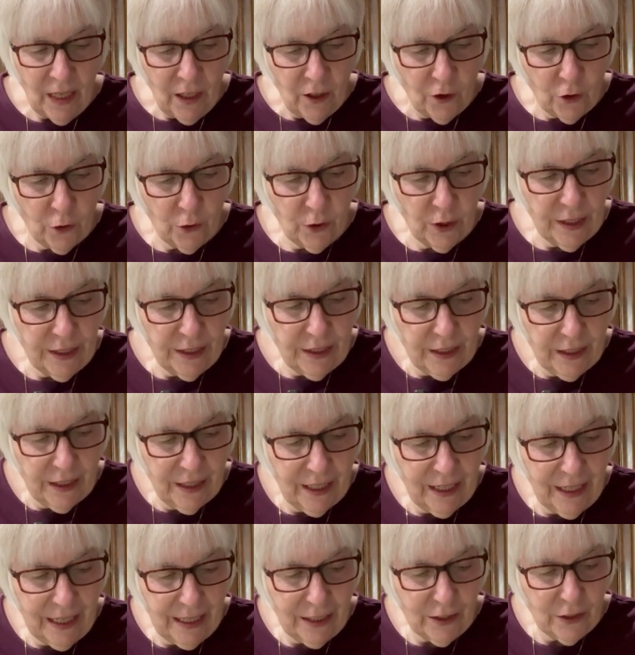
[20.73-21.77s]
You're going to
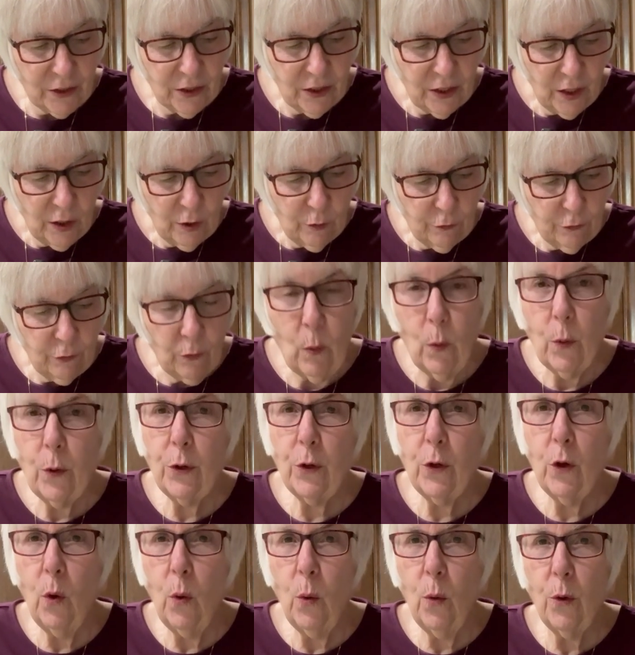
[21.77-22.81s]
cut 4
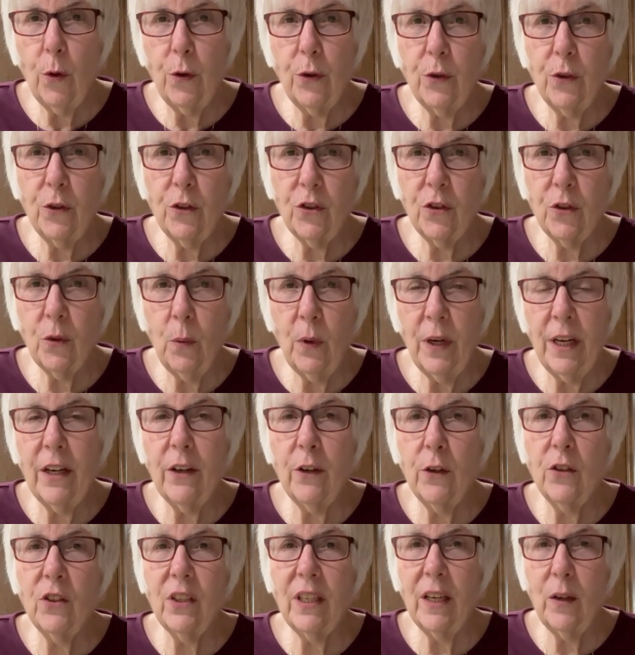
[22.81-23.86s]
corner
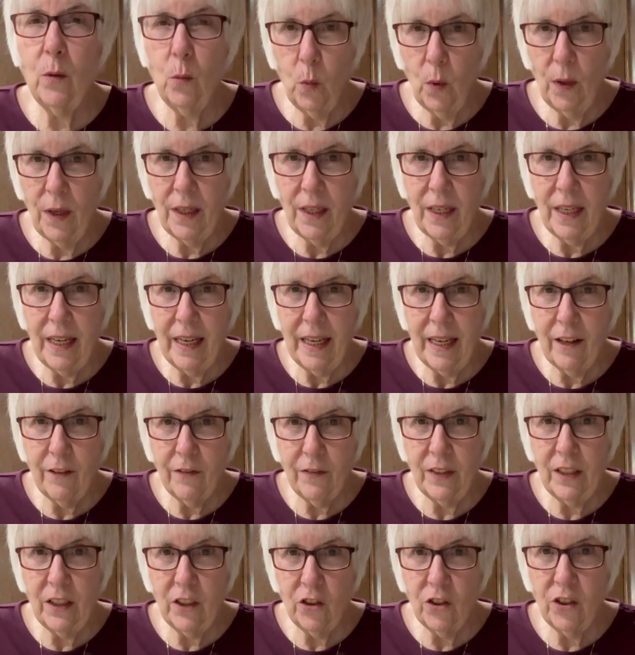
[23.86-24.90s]
squares at 1.5
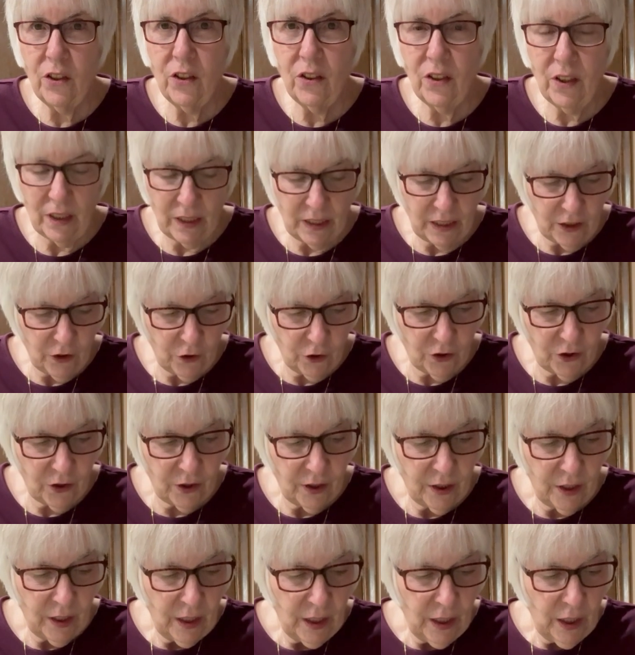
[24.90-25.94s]
inches each,
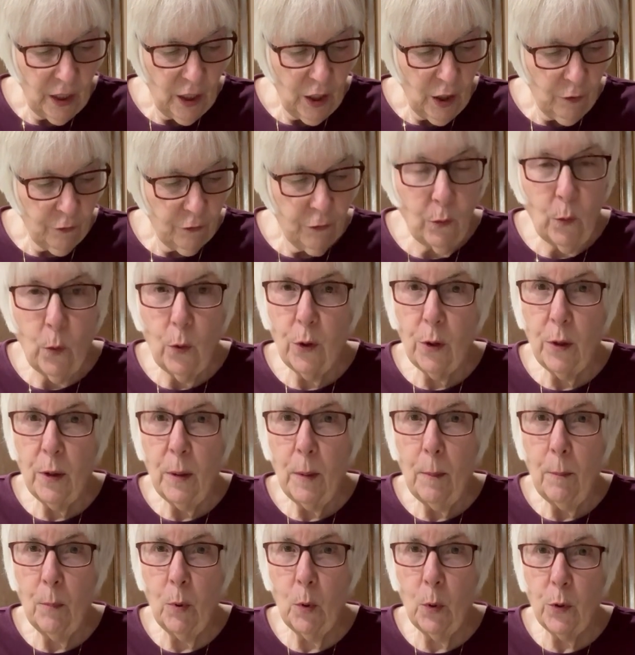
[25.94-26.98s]
4
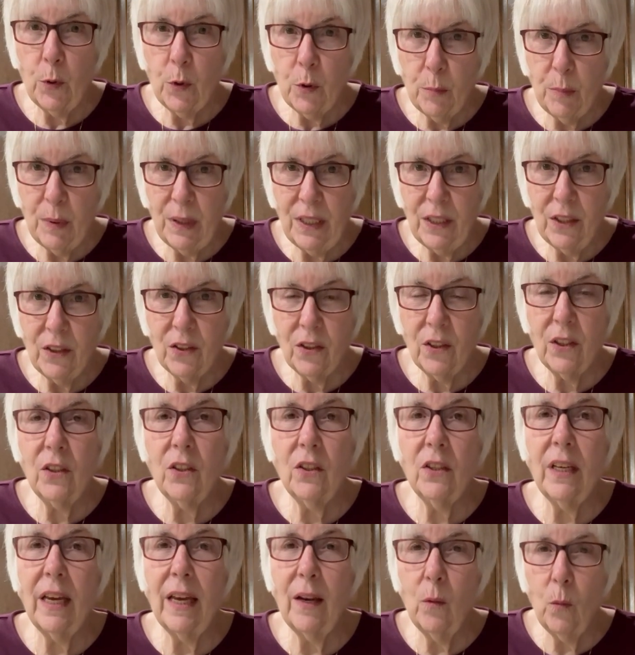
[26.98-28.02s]
border
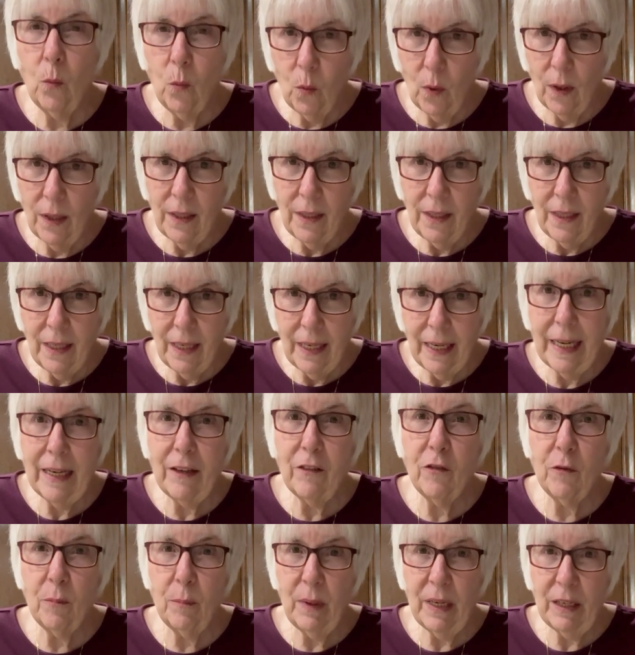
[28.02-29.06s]
pieces at 1.5
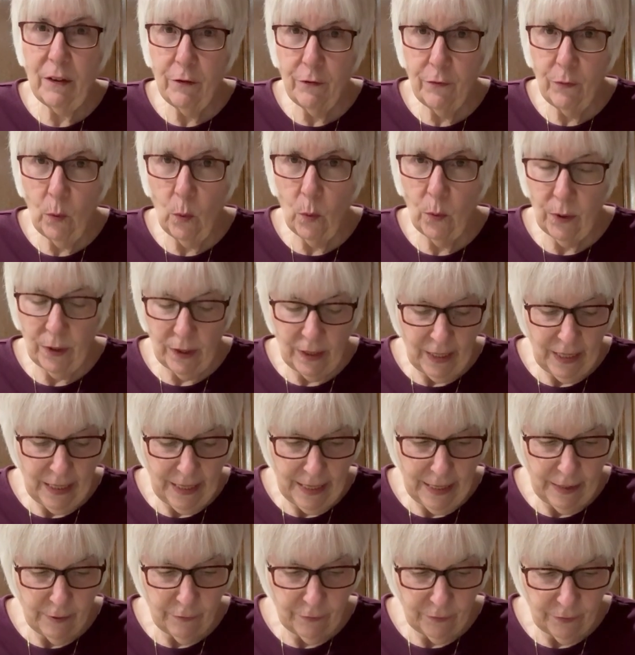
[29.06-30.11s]
by
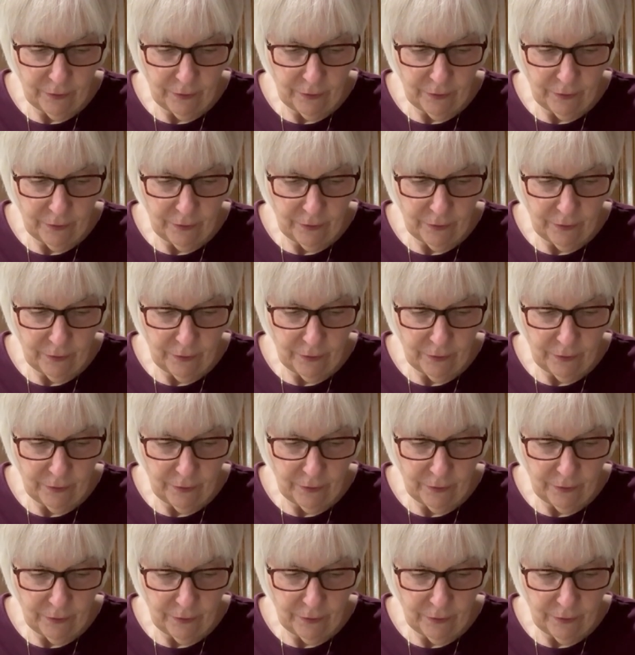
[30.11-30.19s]
4.5,